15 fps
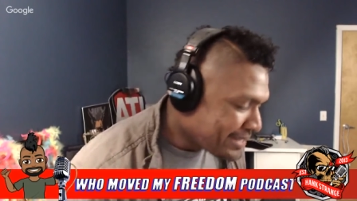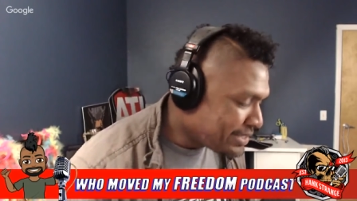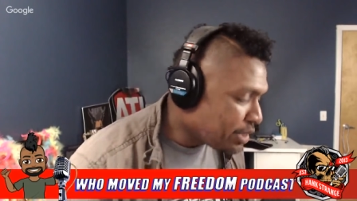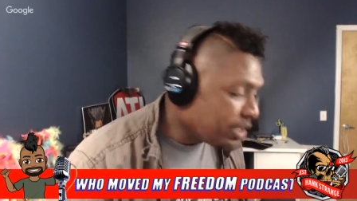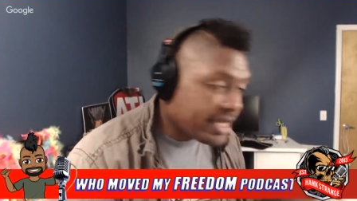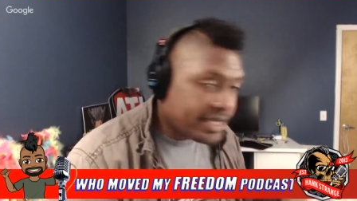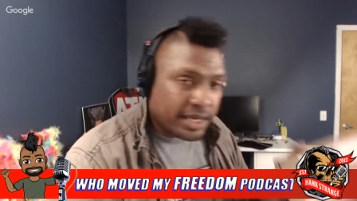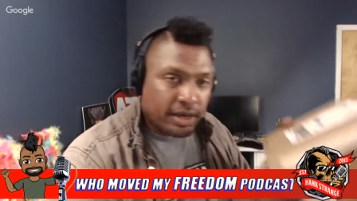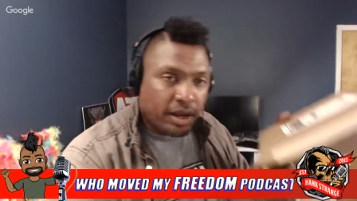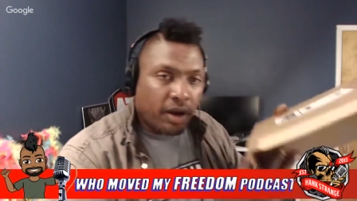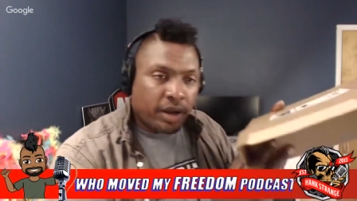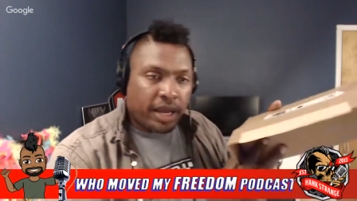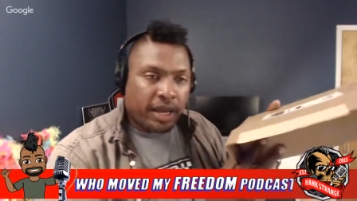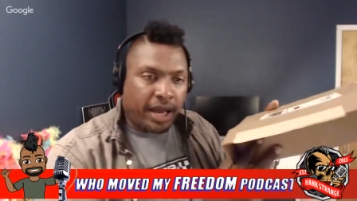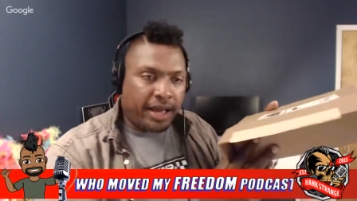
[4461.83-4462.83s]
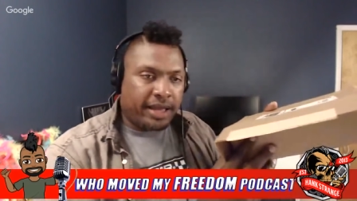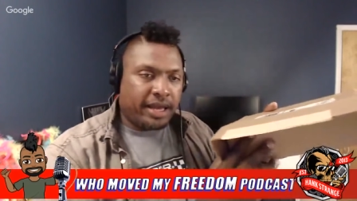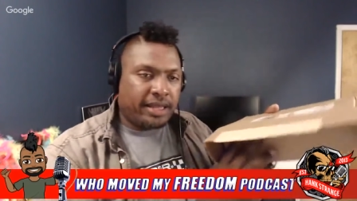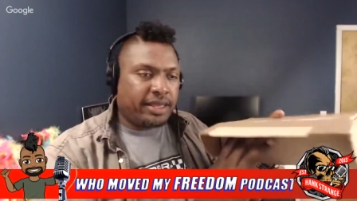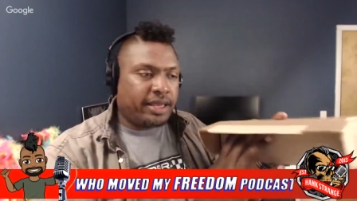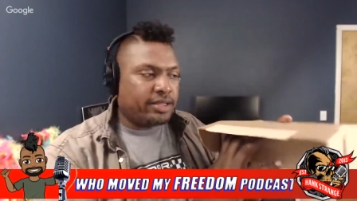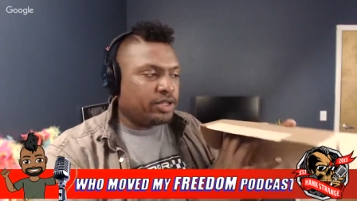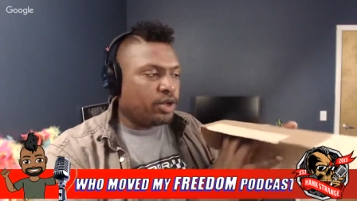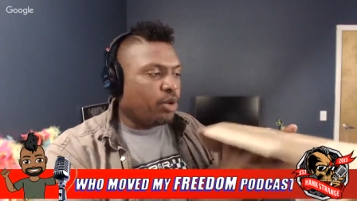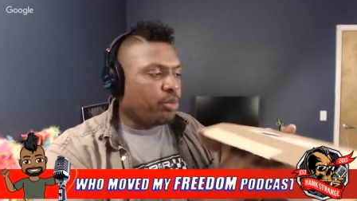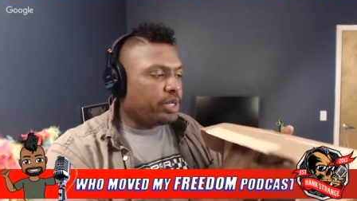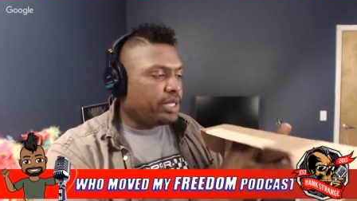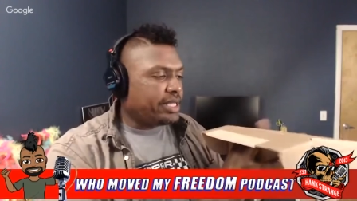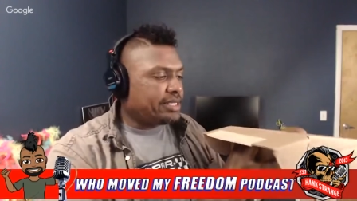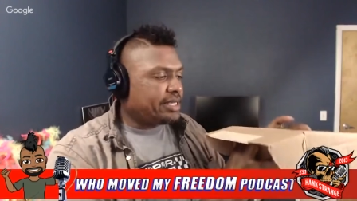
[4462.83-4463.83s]
so listen, okay, I got this
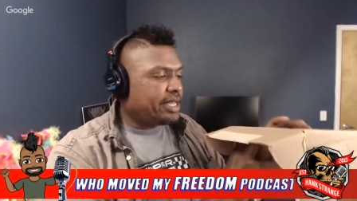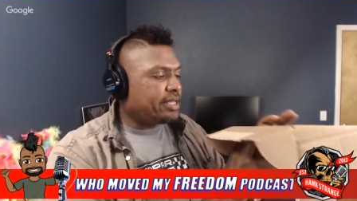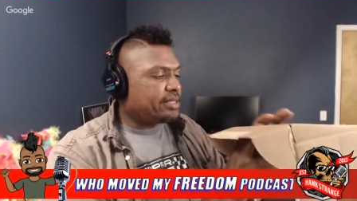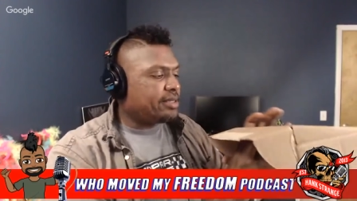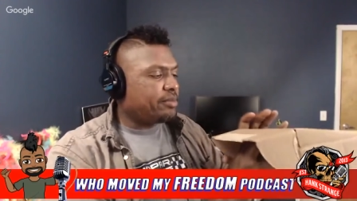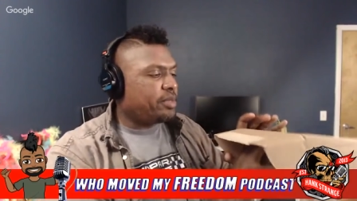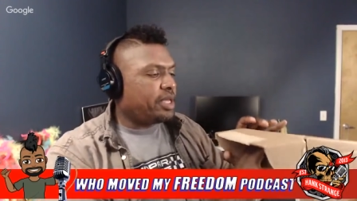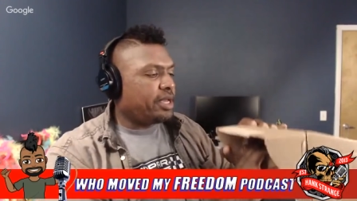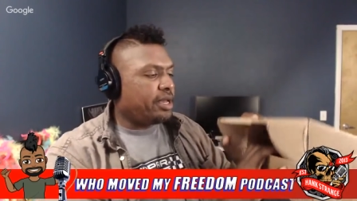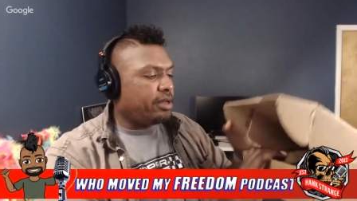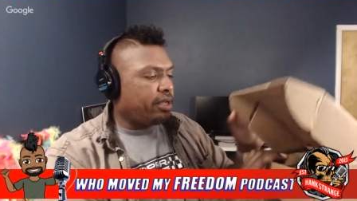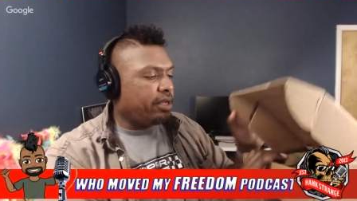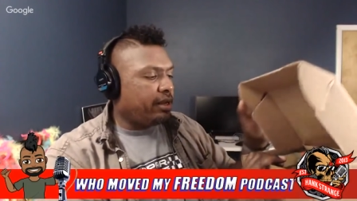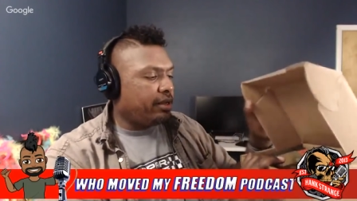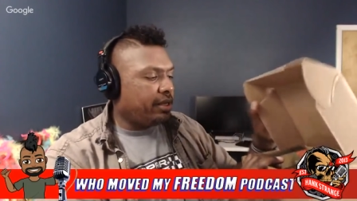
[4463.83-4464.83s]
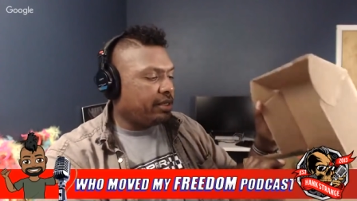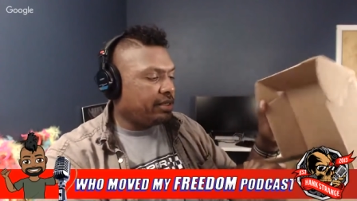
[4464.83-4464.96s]
open. Let's take something out of here. Let's